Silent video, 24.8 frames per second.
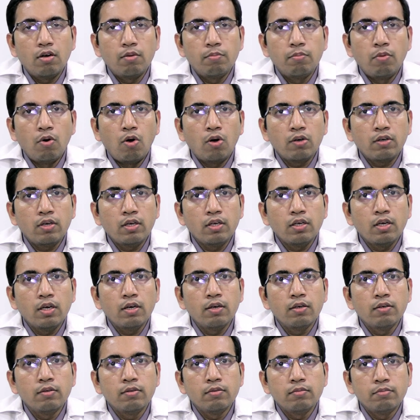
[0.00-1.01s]
blocking
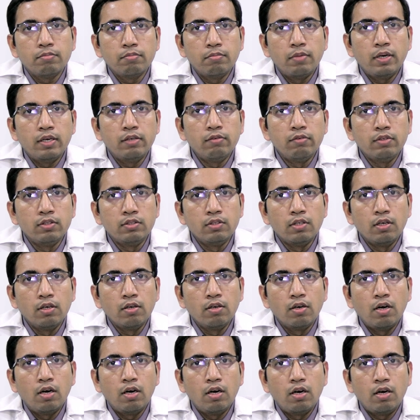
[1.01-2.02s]
a blood
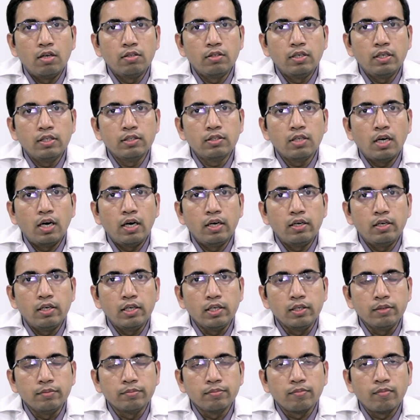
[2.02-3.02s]
vessel that is
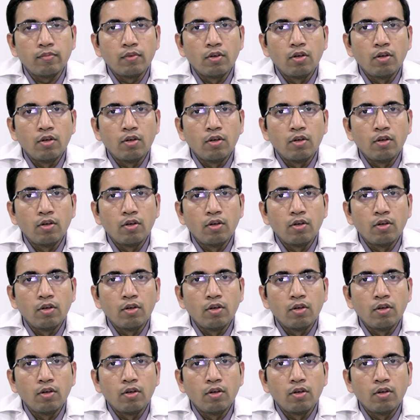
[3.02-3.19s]
artery